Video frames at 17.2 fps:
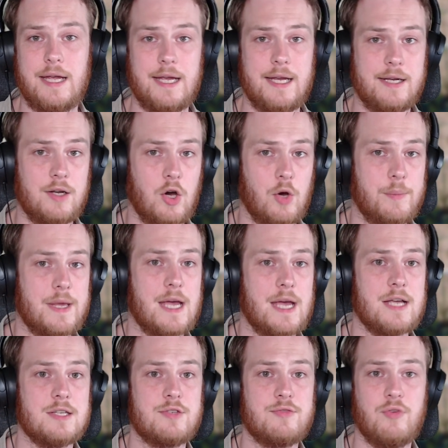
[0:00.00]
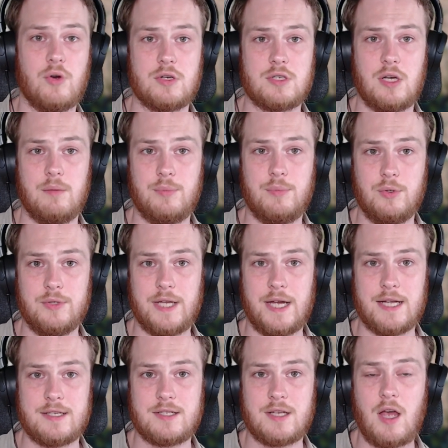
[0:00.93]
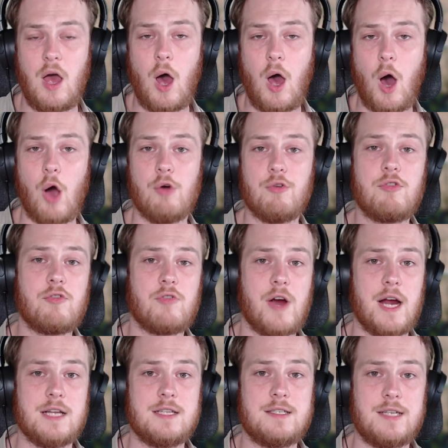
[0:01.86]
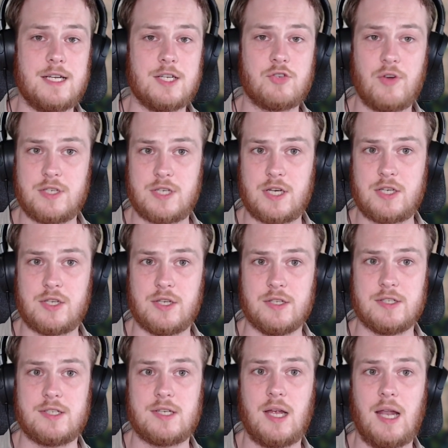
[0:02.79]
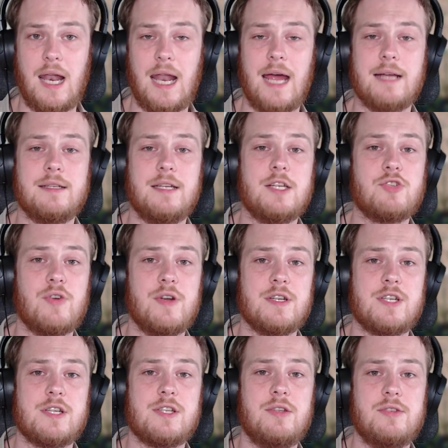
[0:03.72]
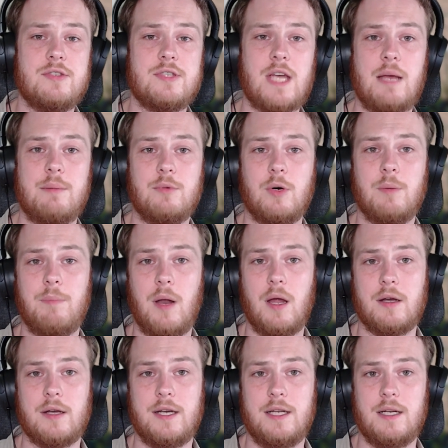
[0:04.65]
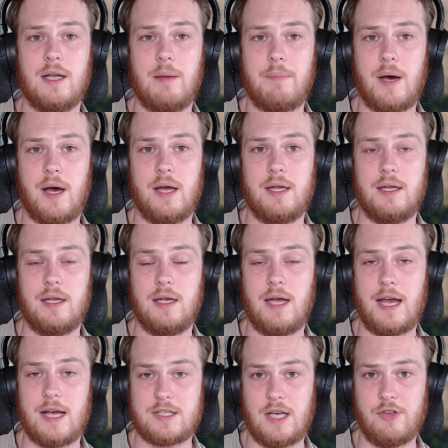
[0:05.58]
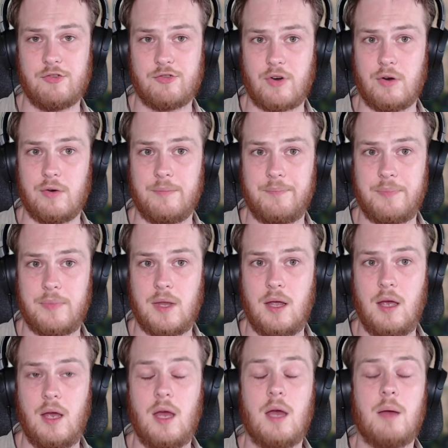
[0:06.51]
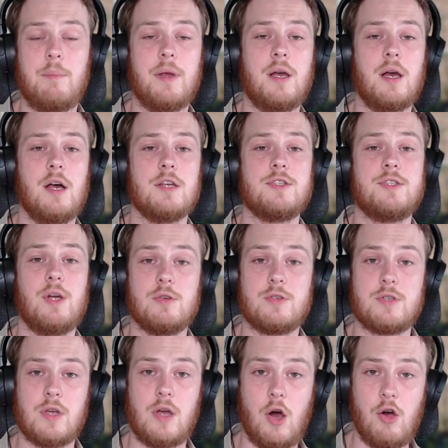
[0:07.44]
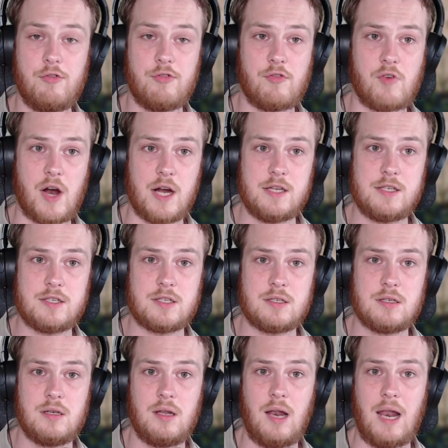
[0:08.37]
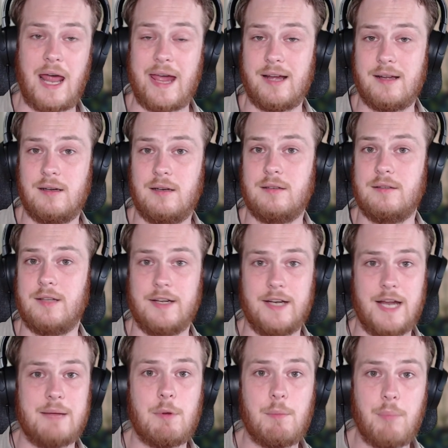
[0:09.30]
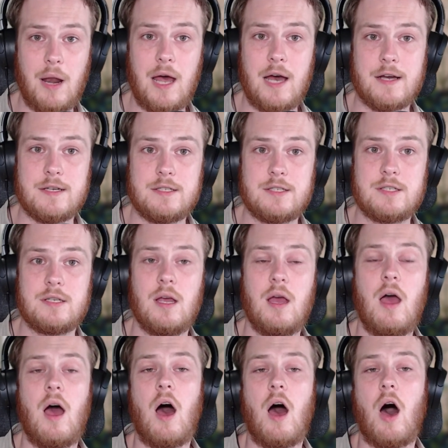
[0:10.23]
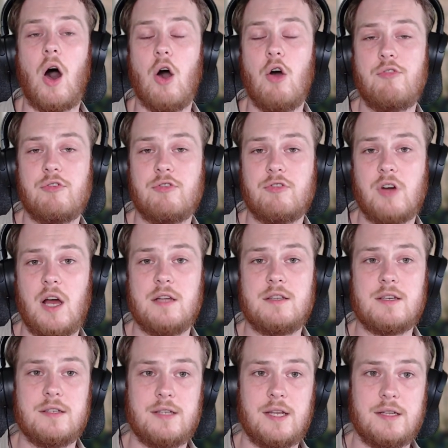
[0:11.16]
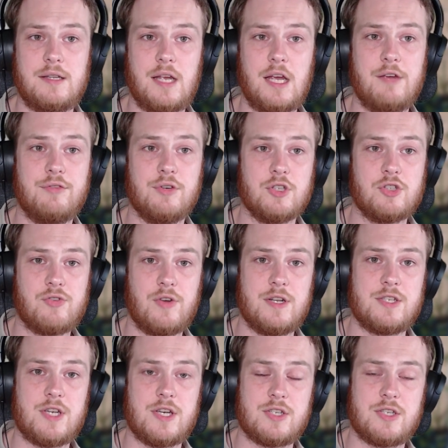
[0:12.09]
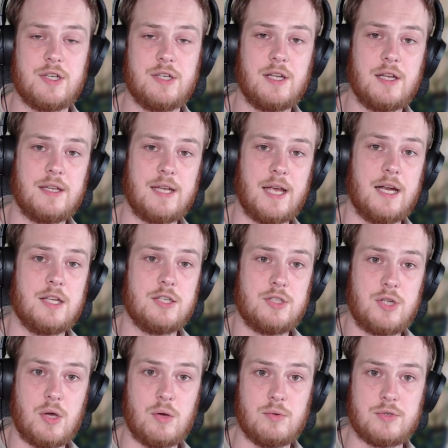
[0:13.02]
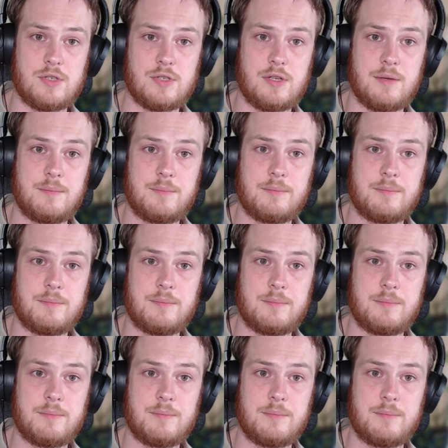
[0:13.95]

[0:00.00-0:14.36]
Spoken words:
in OBS, for example, that overrides the transitions, like the transition table plugin by Exceldro. Because those overrides, like the name implies, override the default transition that is used.